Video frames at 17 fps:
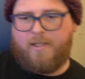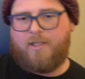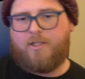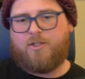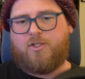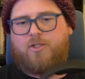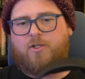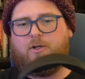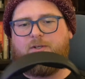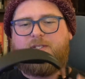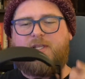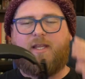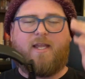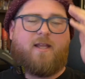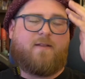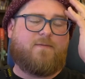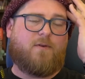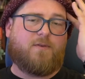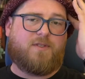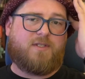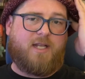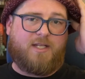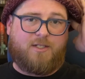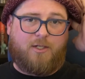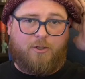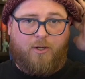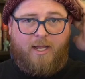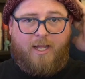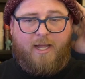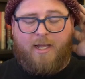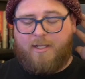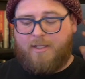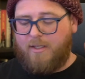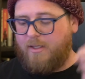ensures that the headphone stays on your
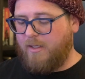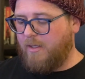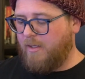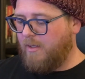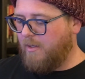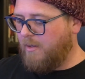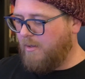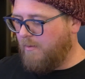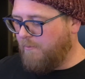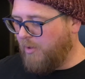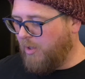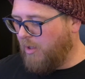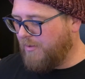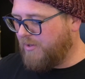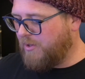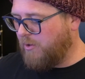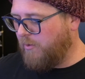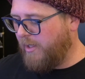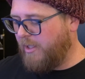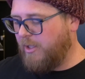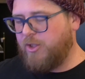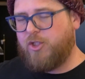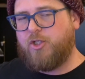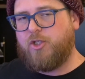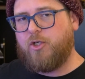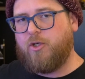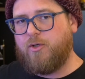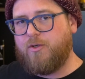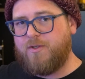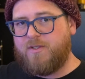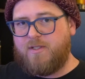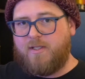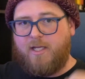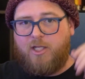head, but also it
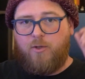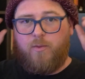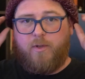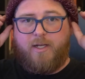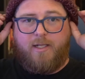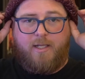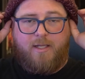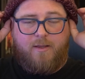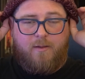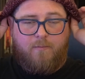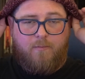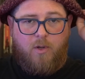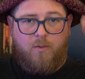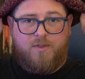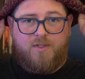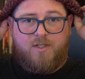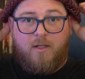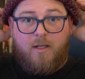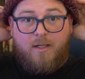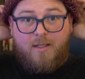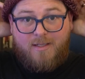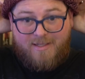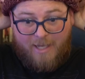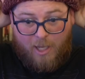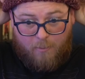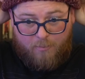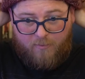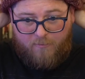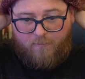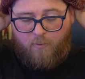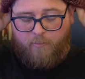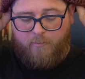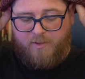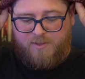ensures that you are getting the most sound
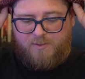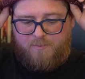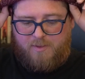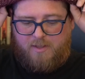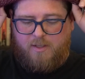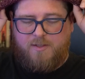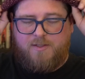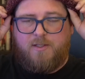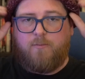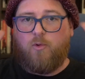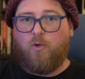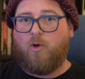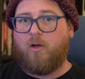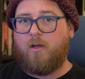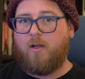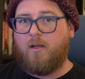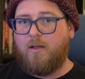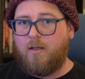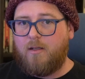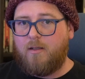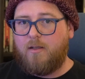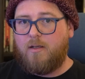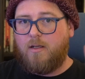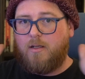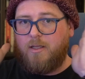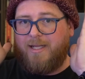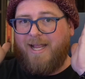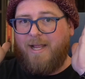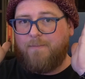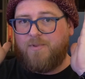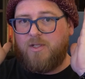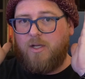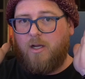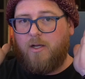performance because the more
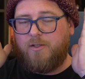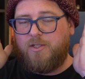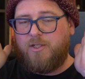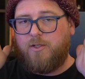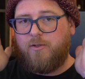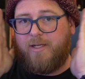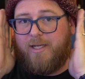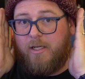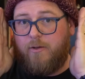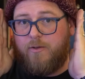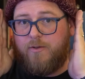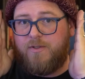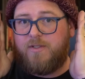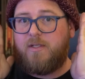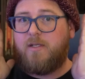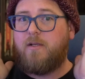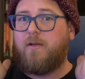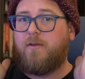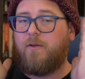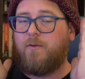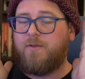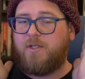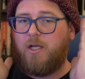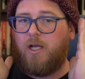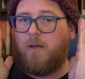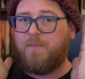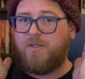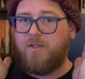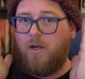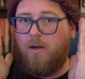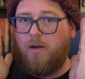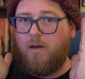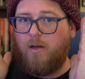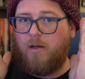clamped onto your ears those cups
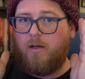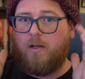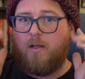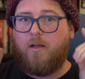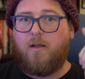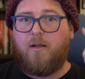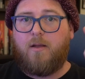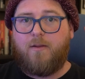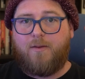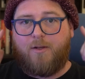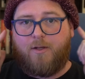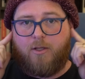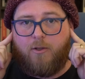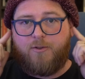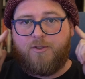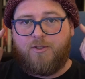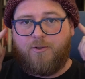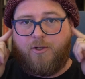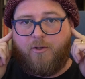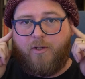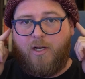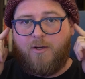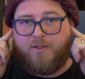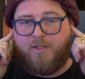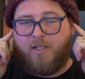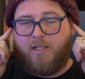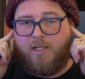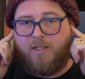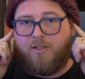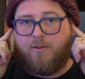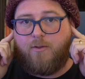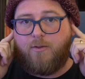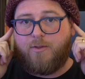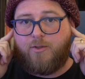are, the closer your ears are getting
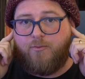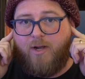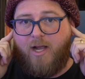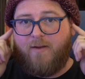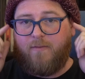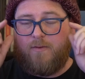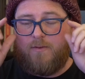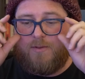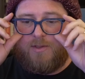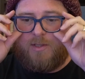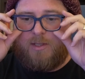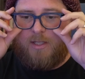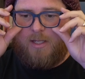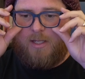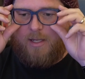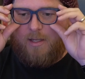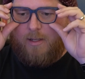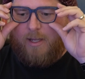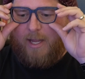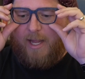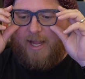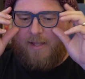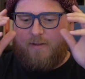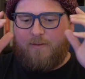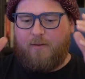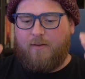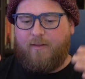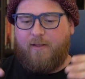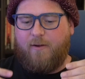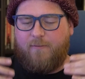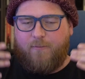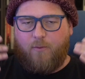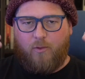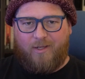to those drivers and
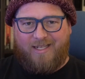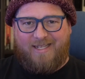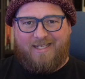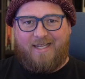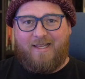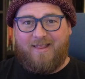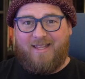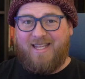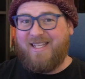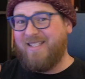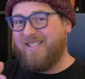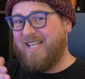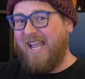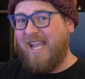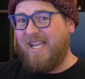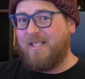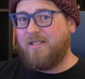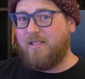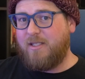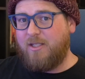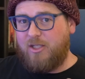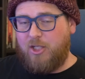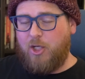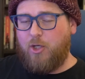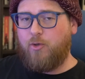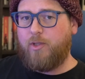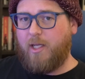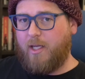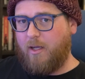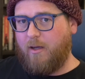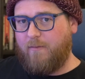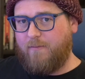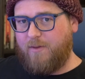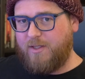therefore getting the intended tuning
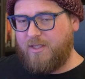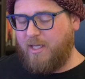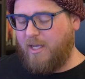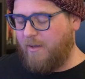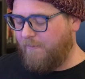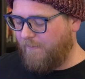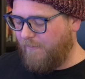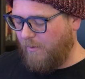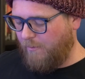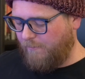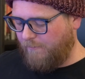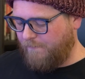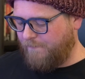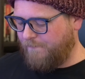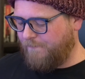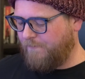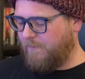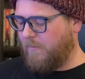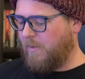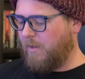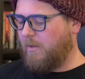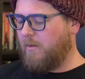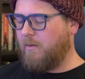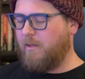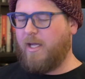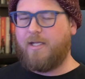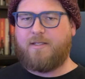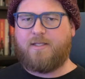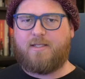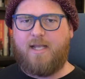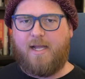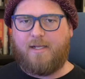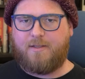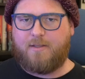of this headphone
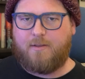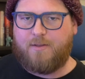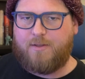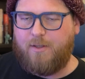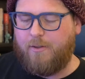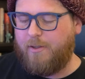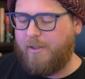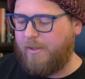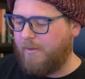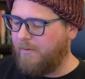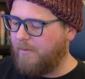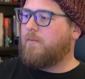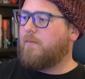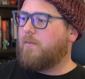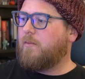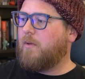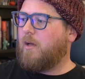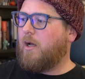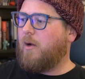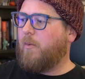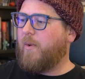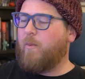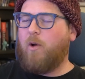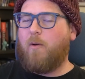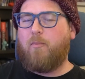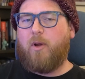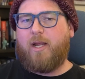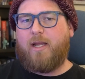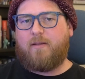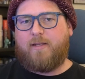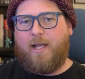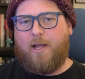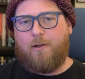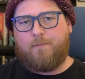headset. Sorry. Uh, we will break
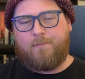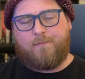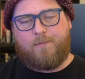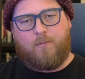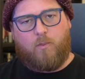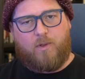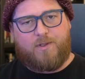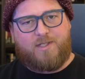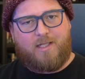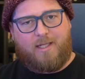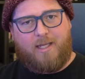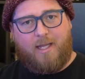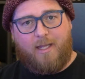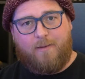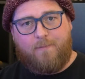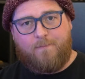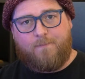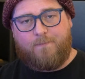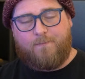it down once again.